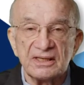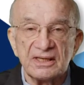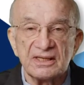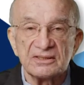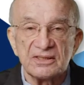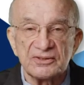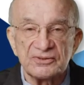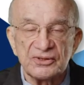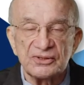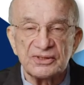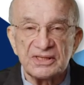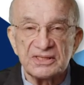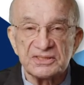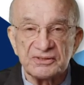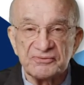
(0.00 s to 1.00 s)
in the
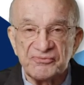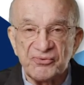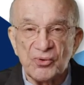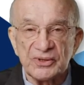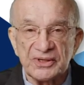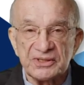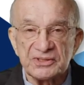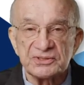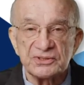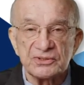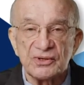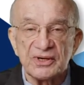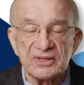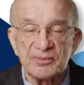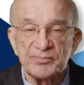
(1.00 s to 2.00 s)
30s and 40s
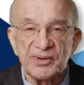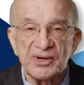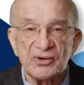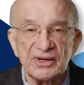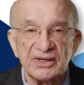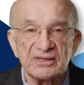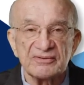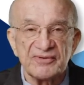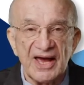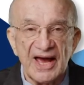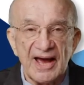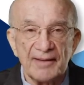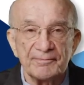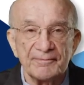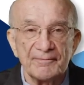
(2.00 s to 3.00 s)
during the period of
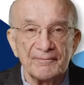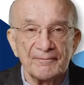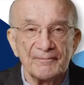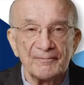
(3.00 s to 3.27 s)
CAP.